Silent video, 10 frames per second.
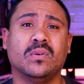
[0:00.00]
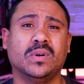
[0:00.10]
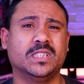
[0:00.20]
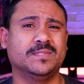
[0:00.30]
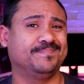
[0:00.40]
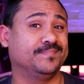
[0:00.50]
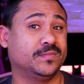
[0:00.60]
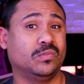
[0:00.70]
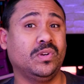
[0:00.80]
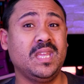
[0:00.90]
Well,
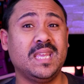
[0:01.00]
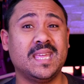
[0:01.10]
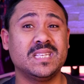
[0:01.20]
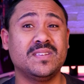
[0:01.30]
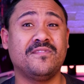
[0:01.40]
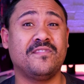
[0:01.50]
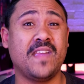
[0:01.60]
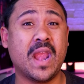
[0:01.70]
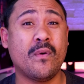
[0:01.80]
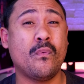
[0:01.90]
what you get is a
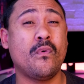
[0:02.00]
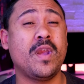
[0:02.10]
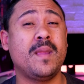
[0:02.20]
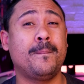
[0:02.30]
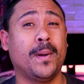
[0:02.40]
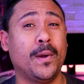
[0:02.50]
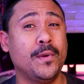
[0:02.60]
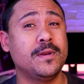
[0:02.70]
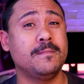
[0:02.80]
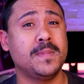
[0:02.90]
very
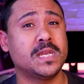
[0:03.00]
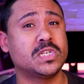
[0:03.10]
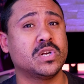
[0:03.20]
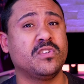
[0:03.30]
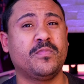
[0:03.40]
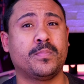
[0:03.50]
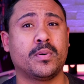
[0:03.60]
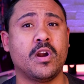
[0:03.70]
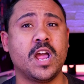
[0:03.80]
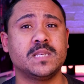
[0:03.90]
potent mixture of
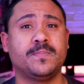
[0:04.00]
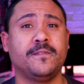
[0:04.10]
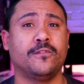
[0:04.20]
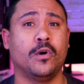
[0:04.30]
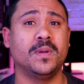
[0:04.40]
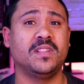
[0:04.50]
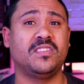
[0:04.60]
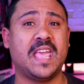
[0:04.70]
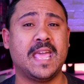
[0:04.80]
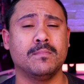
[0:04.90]
price,
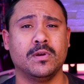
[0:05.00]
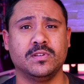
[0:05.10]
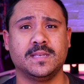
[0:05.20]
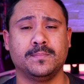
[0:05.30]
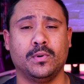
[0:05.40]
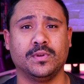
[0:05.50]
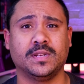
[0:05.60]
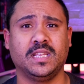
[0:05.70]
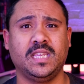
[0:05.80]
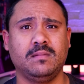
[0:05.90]
performance, and most
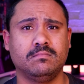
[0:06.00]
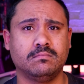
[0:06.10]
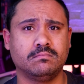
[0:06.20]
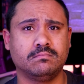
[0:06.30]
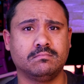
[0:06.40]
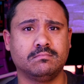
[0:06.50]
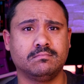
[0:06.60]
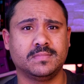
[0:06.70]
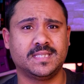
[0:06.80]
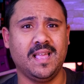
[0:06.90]
importantly,
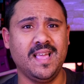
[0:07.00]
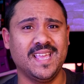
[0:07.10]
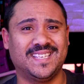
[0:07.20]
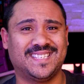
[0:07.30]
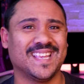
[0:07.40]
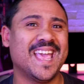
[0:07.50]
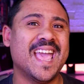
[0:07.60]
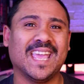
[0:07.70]
size.